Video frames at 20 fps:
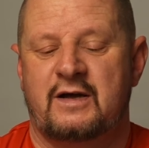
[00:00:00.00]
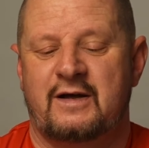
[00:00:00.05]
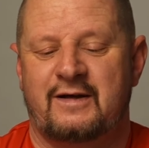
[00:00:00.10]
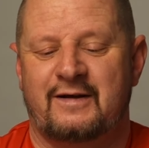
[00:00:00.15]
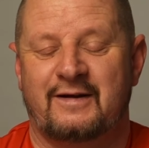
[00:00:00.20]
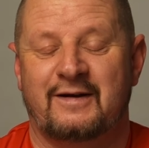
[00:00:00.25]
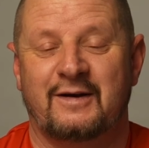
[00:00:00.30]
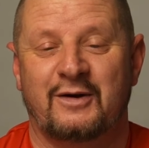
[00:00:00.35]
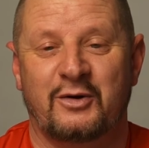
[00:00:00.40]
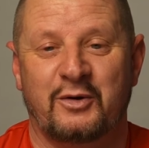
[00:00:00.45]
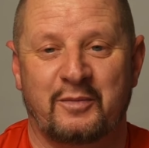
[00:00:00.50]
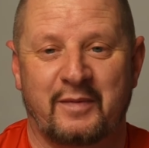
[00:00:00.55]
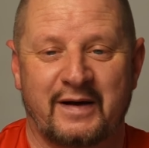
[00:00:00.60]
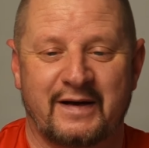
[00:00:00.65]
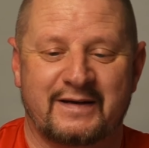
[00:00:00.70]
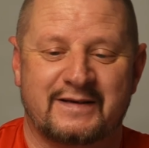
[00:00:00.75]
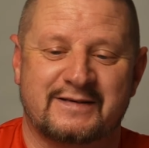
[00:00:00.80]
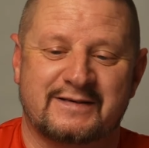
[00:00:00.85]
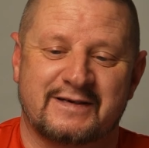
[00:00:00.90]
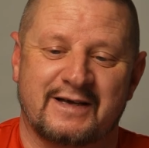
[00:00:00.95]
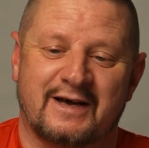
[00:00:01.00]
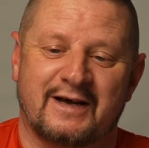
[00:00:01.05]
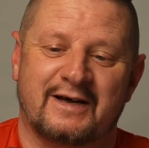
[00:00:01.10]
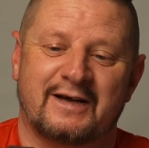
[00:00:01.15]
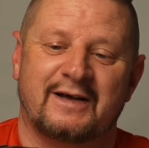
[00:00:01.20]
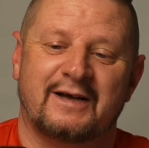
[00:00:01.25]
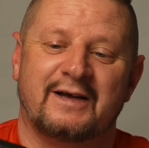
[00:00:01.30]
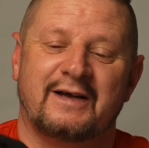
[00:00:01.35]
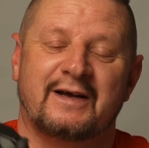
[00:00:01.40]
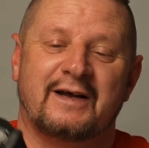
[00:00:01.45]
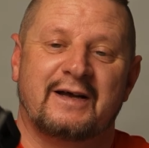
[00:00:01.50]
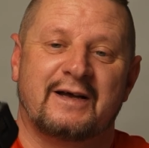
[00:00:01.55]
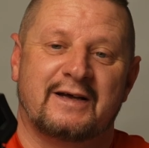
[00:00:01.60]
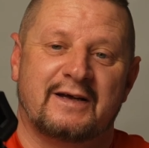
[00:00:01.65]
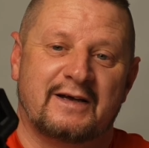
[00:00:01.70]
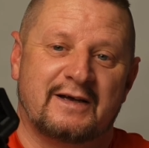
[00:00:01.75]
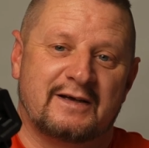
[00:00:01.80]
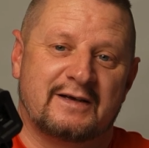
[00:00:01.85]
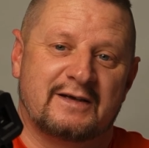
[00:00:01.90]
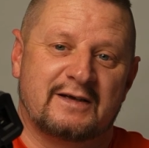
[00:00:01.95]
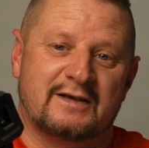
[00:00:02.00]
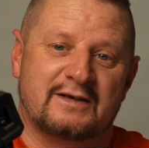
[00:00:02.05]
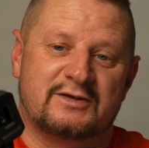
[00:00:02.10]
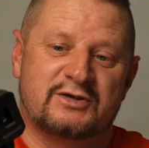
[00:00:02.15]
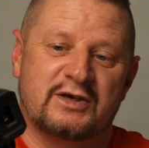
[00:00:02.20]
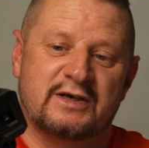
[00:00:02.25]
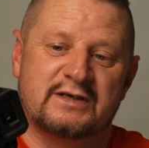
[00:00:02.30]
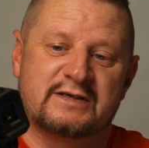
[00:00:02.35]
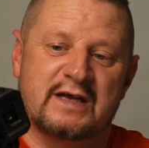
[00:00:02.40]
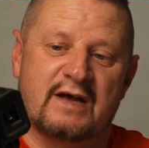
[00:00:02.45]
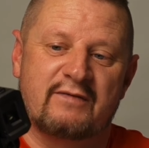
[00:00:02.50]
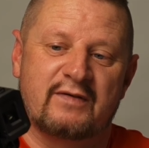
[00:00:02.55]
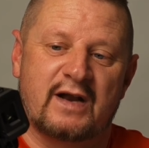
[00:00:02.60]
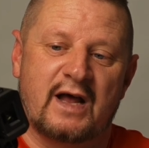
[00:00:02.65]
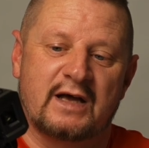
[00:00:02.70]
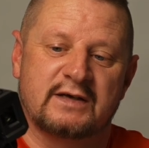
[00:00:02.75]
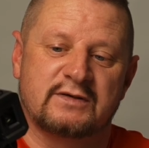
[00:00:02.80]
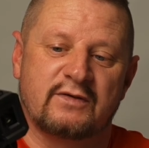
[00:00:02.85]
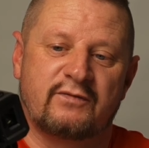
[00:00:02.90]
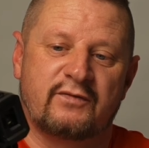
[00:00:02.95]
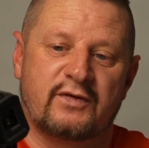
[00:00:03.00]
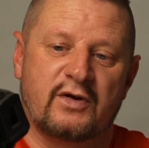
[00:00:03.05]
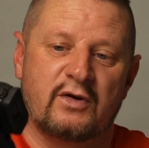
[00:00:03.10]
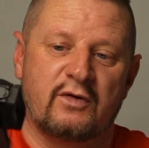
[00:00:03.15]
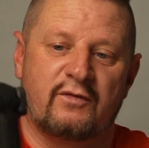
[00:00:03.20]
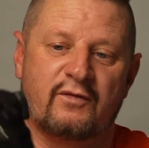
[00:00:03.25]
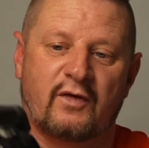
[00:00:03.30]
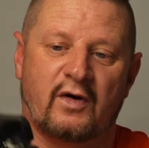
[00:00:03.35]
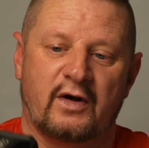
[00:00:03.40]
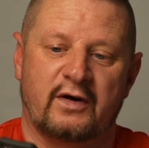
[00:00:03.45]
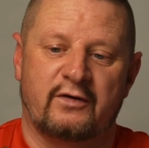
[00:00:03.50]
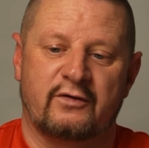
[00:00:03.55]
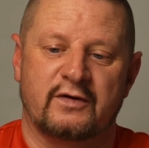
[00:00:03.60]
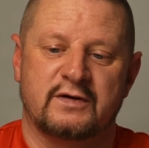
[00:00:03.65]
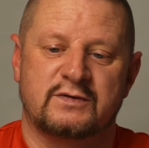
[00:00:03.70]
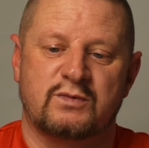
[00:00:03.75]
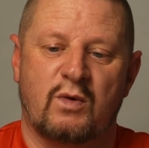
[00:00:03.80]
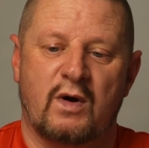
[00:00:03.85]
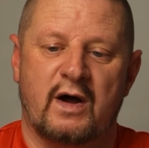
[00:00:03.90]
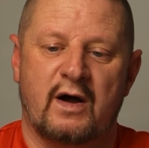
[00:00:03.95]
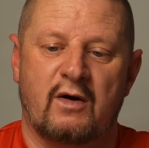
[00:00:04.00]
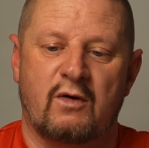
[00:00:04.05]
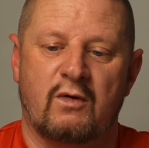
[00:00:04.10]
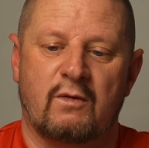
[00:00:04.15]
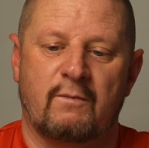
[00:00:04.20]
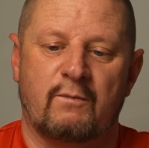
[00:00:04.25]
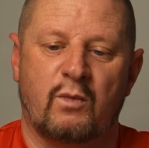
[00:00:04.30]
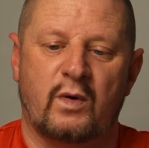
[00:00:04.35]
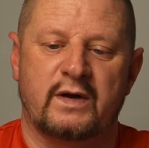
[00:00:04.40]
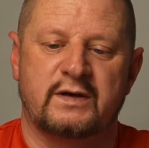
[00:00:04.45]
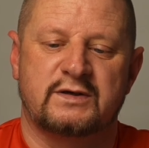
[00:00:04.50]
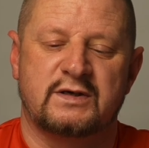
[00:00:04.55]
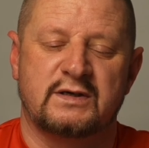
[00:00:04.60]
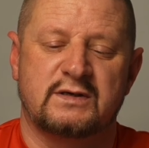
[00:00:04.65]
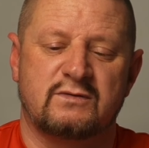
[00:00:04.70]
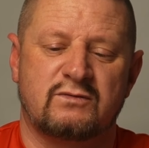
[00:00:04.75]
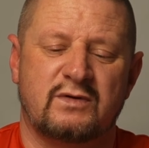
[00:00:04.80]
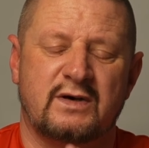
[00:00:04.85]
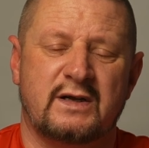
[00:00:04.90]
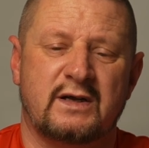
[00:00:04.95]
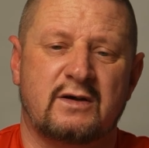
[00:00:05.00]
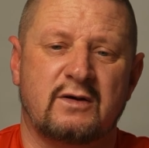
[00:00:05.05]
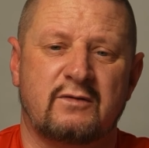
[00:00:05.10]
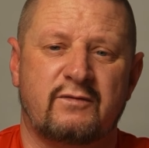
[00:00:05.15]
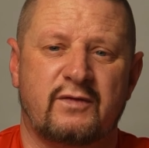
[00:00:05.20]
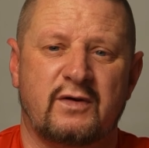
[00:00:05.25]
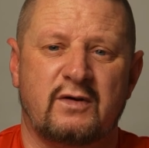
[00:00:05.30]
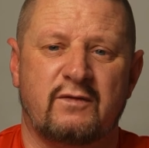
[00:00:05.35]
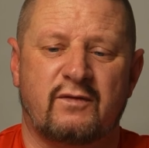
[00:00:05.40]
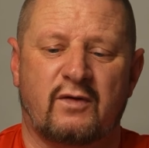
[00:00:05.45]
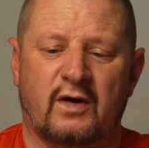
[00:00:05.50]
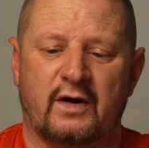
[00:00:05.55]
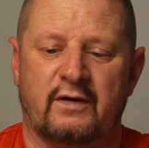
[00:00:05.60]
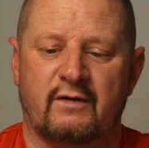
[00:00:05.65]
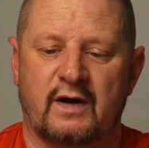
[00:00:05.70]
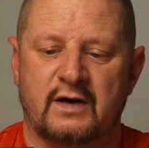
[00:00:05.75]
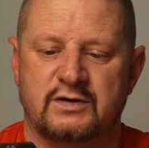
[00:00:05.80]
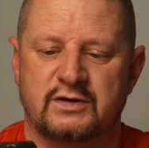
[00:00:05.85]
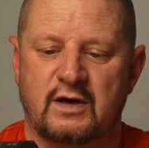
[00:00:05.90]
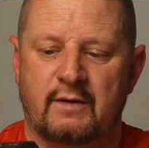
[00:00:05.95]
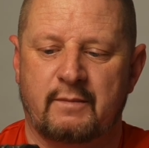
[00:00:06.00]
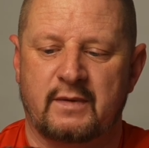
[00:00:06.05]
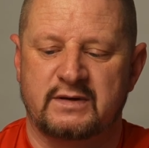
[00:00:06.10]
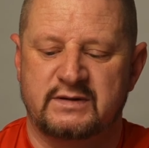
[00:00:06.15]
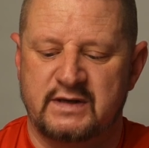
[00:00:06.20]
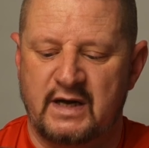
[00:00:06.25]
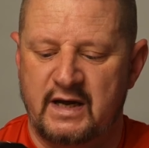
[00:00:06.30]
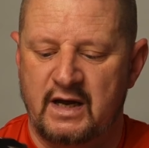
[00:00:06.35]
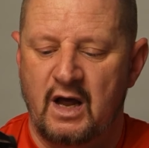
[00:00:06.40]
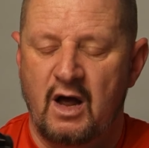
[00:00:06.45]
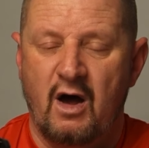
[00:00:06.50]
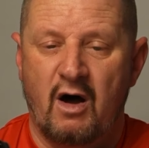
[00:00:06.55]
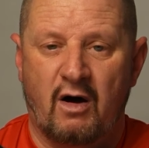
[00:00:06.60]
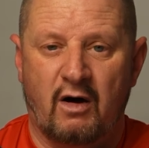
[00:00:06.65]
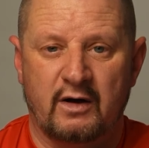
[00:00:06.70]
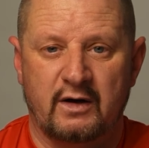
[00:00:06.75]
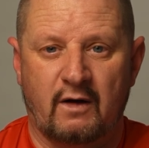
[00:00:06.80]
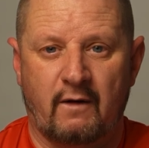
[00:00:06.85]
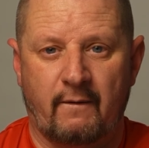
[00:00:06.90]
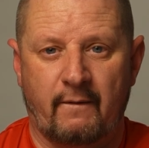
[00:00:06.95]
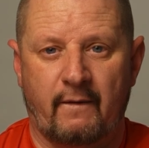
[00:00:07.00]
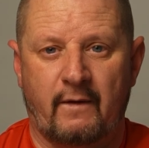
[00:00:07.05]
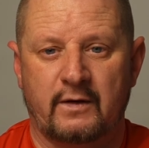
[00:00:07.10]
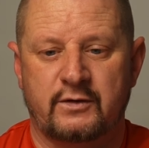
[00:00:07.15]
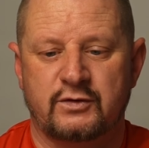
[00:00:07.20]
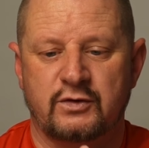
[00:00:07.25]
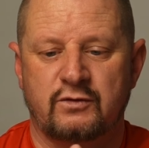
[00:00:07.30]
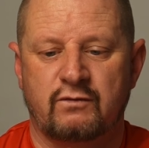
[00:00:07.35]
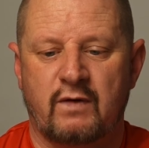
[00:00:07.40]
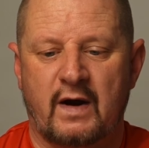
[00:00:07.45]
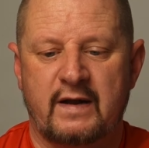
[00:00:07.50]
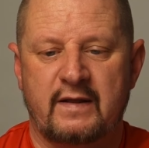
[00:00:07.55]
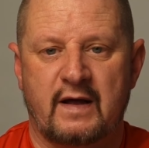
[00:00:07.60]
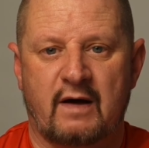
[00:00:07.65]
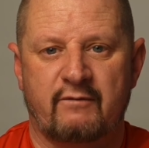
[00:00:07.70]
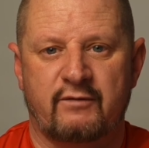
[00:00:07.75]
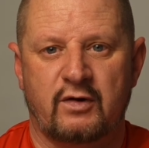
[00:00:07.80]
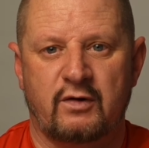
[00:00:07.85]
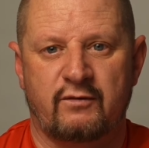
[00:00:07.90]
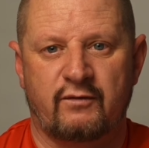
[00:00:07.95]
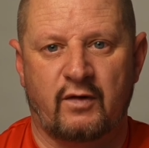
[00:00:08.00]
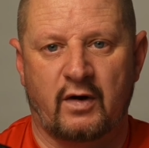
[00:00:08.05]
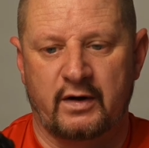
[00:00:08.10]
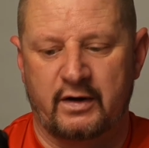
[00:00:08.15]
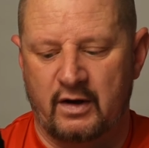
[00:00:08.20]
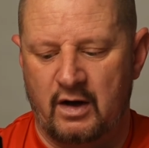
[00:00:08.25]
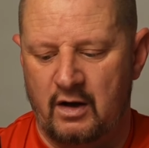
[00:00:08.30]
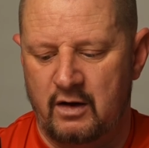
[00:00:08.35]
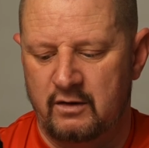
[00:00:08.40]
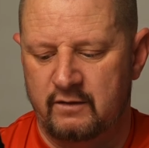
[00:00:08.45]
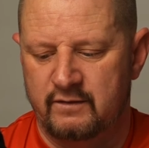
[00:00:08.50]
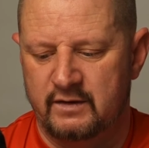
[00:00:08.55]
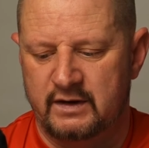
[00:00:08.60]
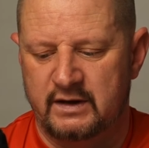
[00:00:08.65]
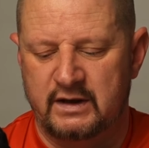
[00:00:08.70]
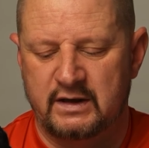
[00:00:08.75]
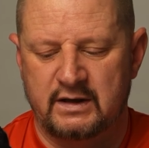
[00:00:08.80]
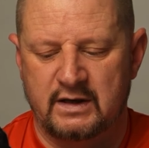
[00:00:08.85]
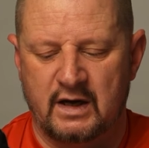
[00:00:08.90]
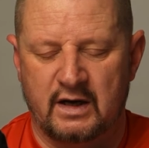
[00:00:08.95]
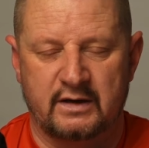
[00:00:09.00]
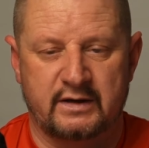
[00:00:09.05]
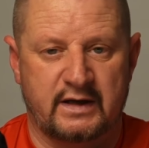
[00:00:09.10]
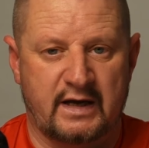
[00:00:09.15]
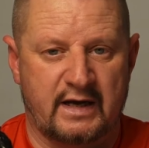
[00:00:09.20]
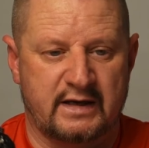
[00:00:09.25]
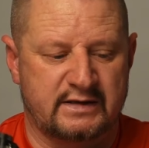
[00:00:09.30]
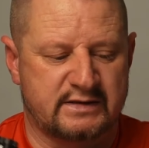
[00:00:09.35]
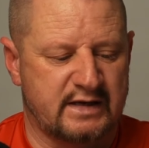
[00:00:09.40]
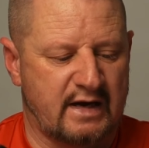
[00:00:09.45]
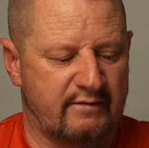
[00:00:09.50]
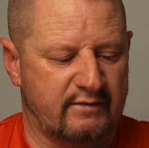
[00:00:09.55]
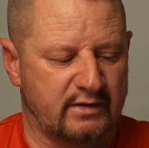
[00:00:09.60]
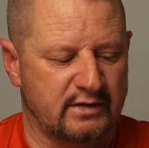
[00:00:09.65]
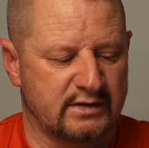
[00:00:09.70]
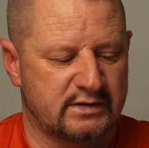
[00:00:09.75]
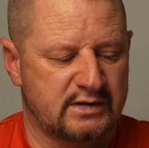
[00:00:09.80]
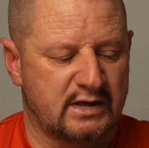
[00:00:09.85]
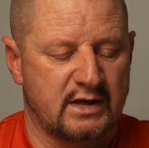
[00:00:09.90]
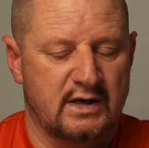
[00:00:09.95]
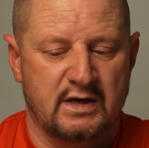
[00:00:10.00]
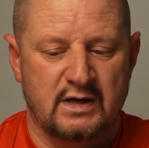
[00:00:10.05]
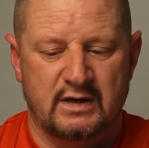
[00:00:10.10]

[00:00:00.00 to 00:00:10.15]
Lumix G7 has a viewfinder as well, which is a really good viewfinder actually. I must say I do rate that viewfinder over the A7s.